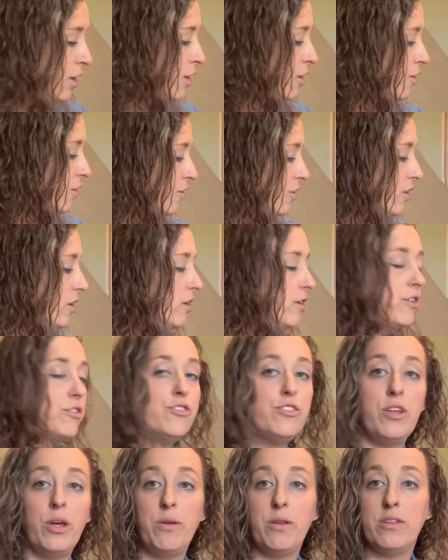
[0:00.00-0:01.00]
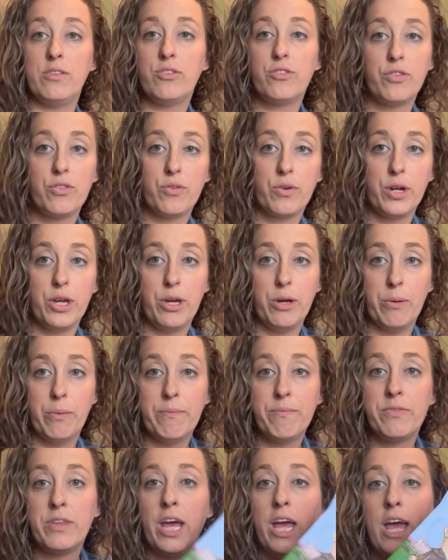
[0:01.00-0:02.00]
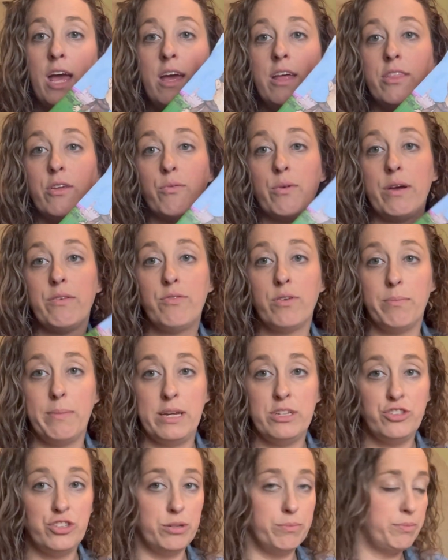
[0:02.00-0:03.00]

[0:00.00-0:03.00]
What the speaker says: your younger students through the Reformation